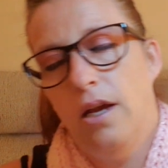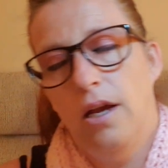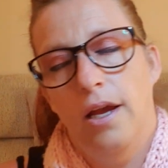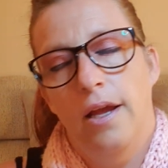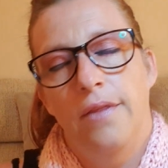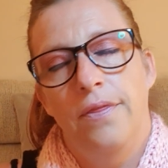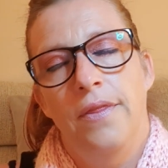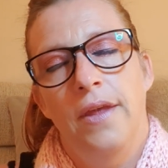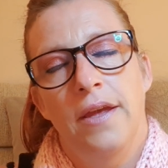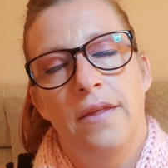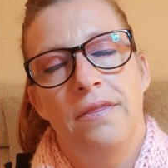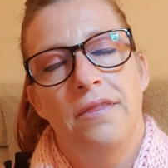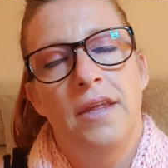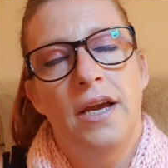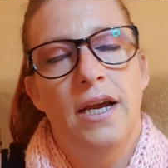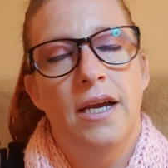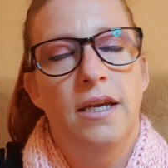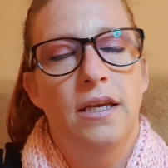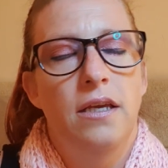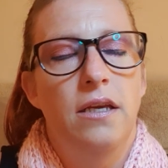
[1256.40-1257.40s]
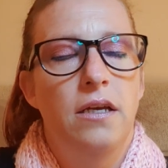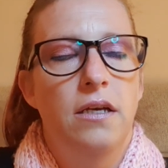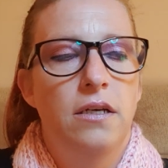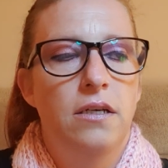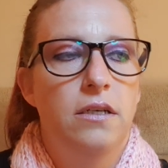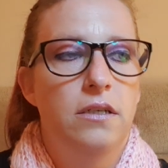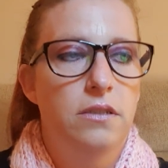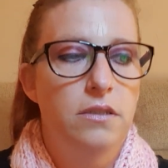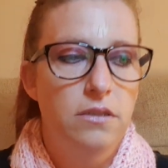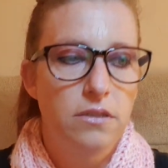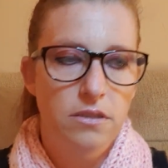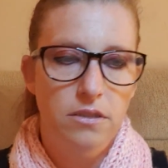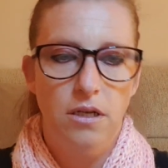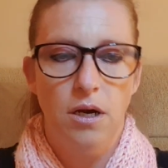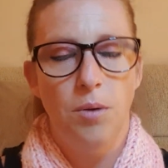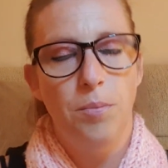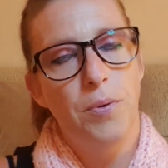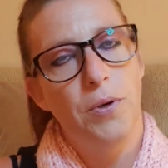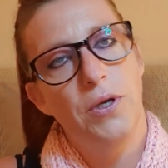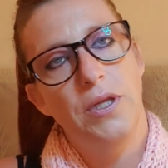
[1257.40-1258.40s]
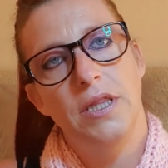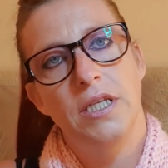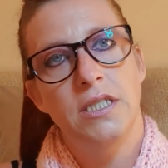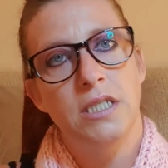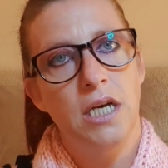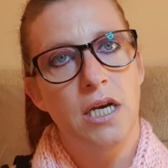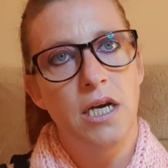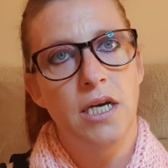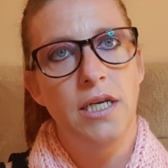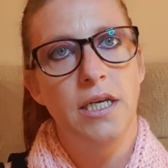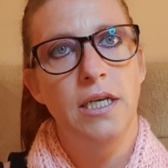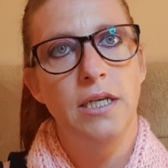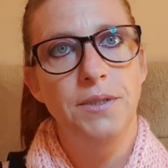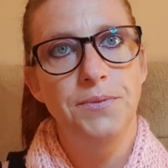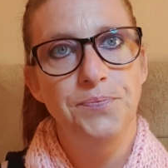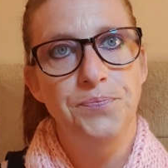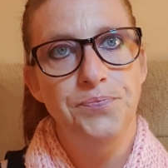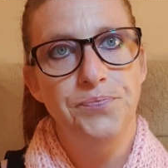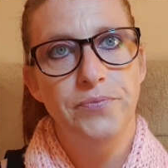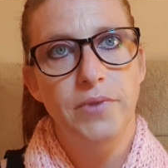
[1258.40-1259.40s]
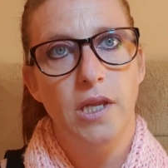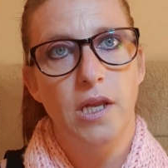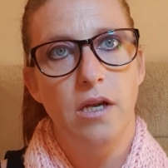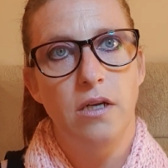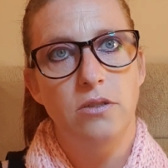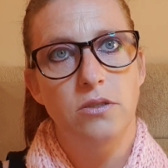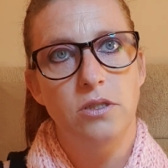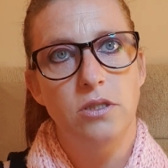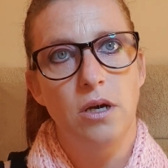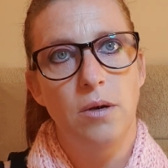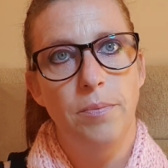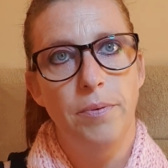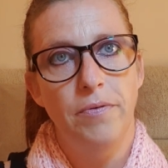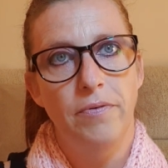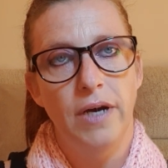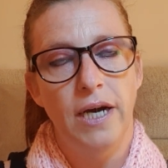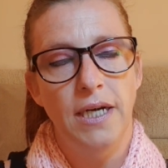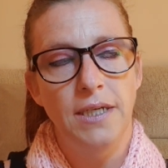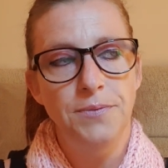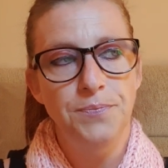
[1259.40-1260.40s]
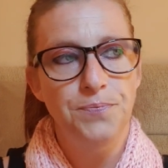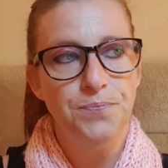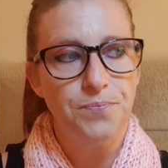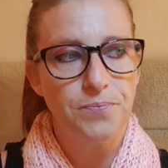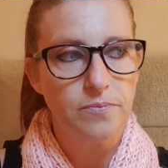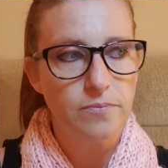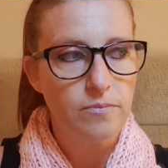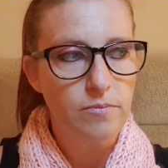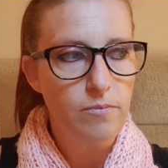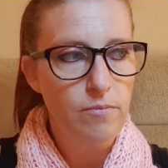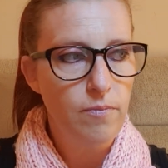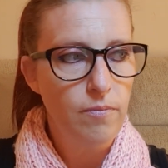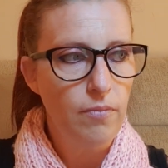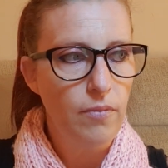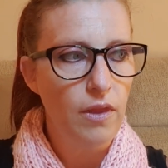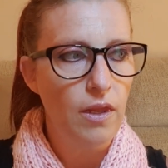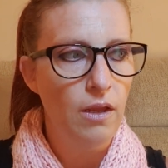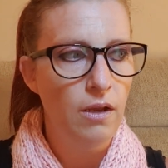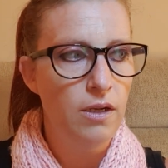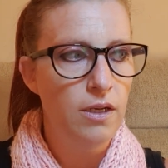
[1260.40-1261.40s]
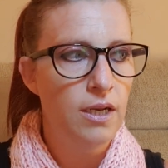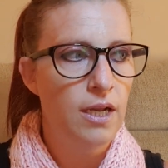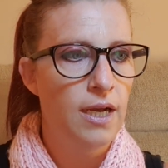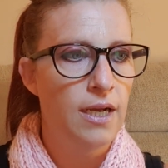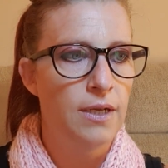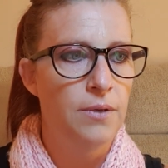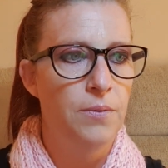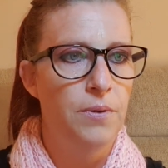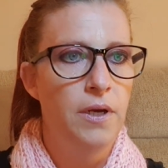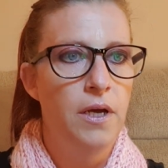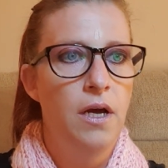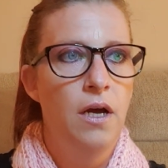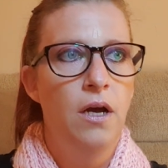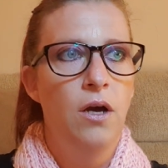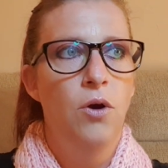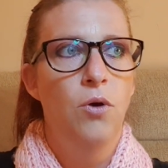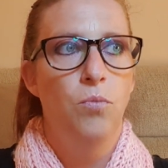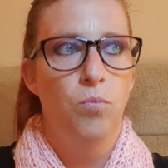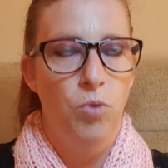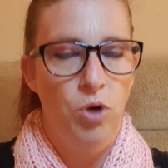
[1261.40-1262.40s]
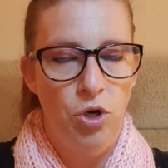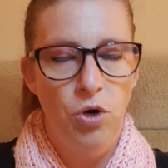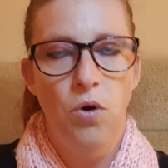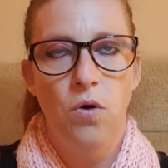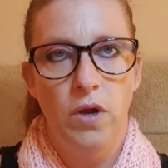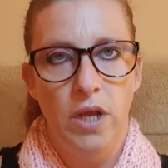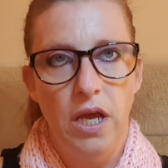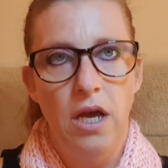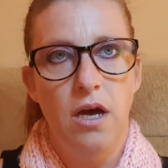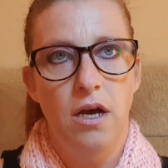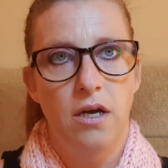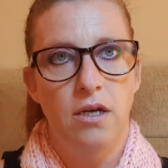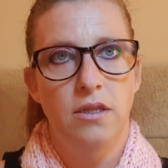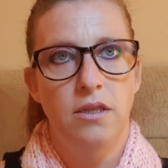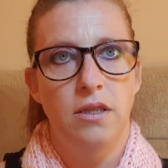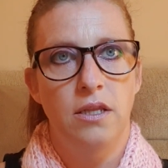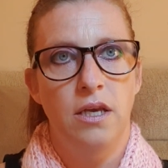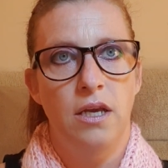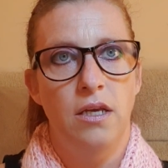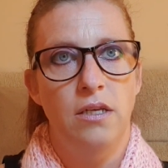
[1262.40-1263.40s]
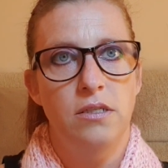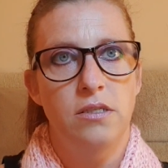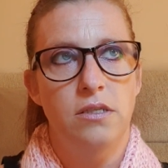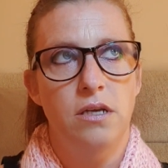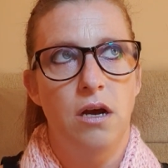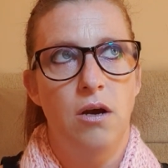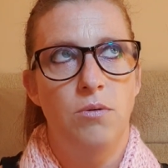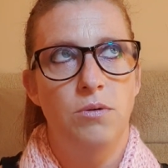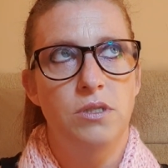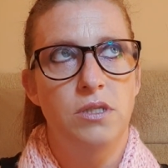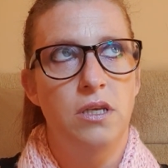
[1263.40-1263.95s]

And then they start putting the dirt in on top of her. Now, when I heard this, I was